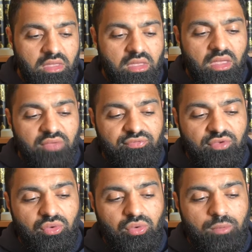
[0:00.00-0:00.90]
if
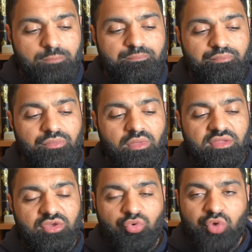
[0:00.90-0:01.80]
you are
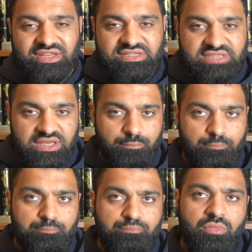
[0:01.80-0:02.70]
the creditor
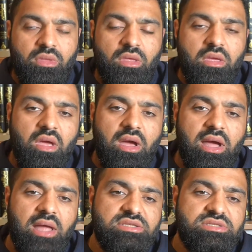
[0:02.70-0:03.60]

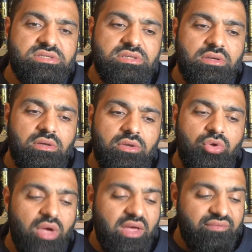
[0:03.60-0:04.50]
and
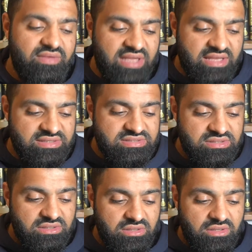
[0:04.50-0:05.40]
you have a debt,
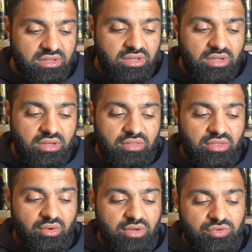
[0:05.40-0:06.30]

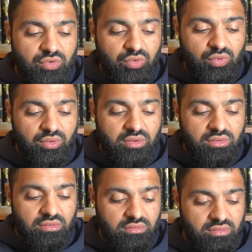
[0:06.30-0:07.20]
there are two
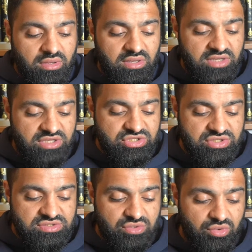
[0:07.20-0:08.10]

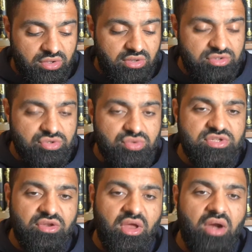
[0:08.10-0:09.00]
conditions or there are two
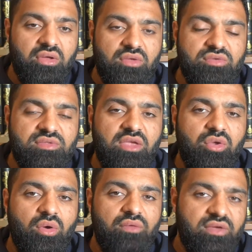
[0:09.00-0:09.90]
scenarios that
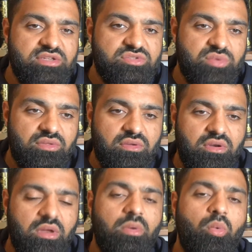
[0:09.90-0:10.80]
you are faced with.
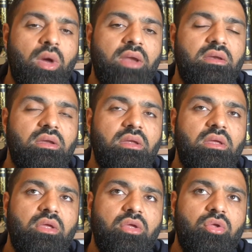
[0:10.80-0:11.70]
Number one,
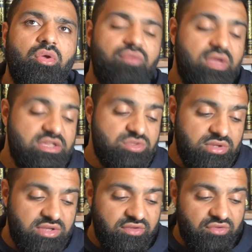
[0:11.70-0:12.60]
you're faced
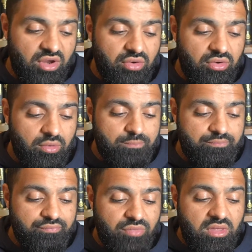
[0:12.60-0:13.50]
with the scenario
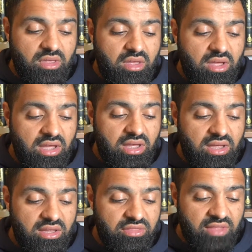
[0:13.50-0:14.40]

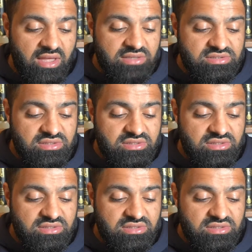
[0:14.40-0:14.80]
that